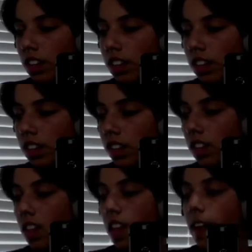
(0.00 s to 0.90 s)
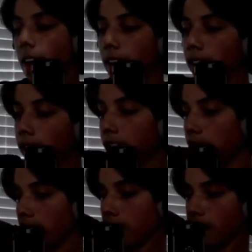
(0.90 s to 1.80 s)
and then you put your feet on the
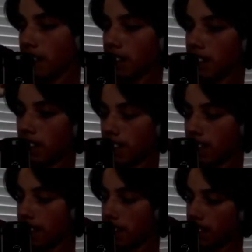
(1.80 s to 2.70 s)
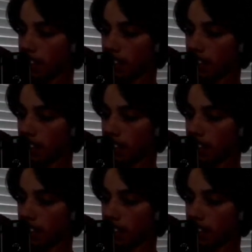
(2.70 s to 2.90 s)
band, and then you just pull up.